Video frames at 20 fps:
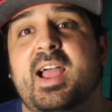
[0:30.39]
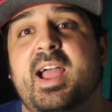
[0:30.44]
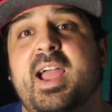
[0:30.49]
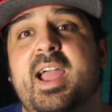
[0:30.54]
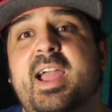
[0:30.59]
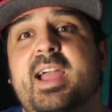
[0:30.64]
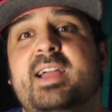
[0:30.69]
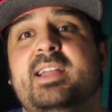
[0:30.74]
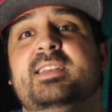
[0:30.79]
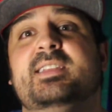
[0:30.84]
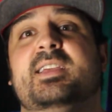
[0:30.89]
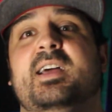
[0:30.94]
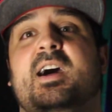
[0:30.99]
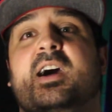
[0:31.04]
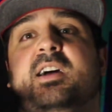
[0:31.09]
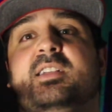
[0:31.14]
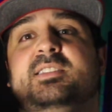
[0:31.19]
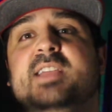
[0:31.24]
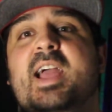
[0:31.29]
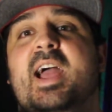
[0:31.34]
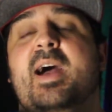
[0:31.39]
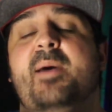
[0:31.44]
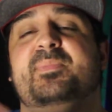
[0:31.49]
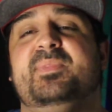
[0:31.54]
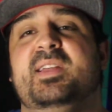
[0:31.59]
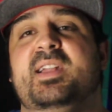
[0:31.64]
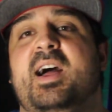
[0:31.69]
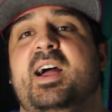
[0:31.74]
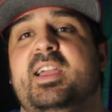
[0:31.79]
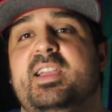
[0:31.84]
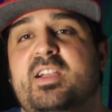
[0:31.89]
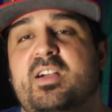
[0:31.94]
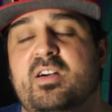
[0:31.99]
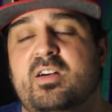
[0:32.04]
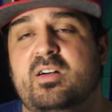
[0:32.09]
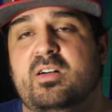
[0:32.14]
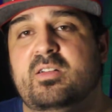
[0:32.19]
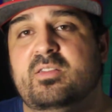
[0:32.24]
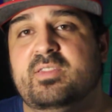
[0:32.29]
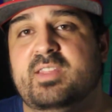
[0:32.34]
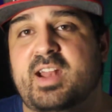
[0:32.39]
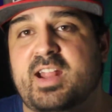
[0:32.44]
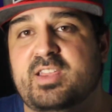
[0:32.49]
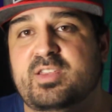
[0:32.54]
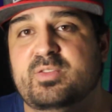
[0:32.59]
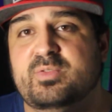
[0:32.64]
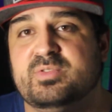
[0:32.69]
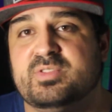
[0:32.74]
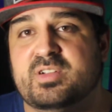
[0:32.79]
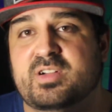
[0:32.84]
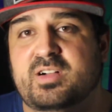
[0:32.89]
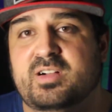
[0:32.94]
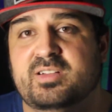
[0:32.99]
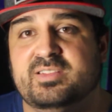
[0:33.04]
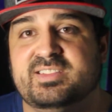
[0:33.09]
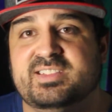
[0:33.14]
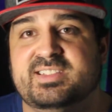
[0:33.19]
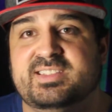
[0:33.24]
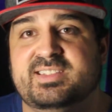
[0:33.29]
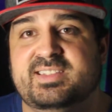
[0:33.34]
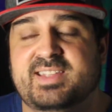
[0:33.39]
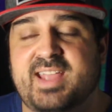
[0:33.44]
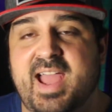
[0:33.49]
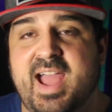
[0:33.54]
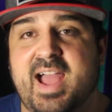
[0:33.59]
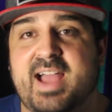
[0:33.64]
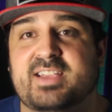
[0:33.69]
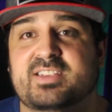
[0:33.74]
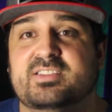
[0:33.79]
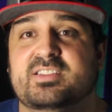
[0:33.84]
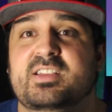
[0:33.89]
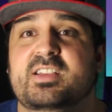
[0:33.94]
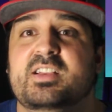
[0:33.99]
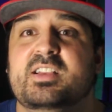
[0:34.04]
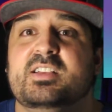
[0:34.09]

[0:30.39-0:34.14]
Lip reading: and an app that I use called Stash.